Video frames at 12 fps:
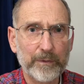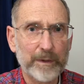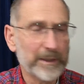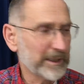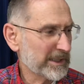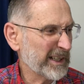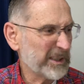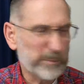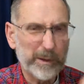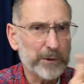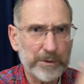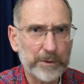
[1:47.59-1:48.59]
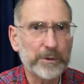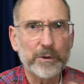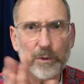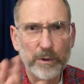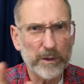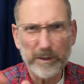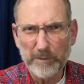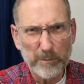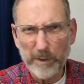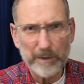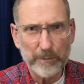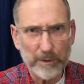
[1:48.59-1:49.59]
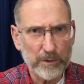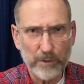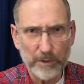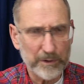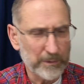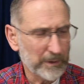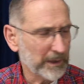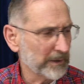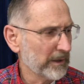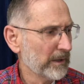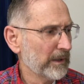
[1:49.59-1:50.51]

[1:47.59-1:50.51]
in this case, parachute cord, whatever cord you want,